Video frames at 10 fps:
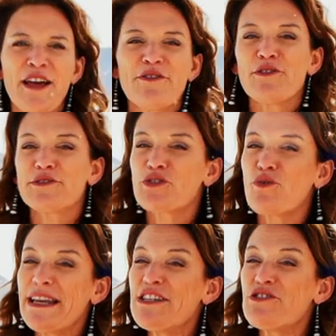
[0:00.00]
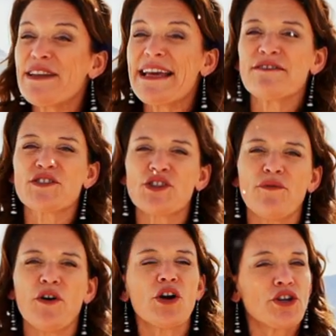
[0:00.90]
Those twenty-two days of
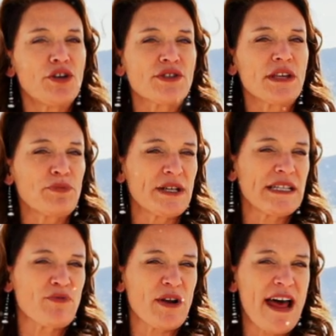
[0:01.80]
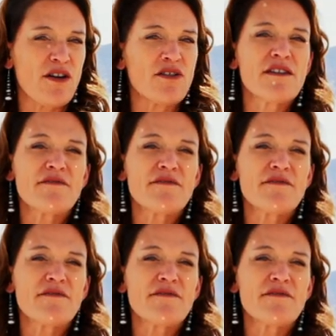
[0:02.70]
snowfall are usually pretty spread out,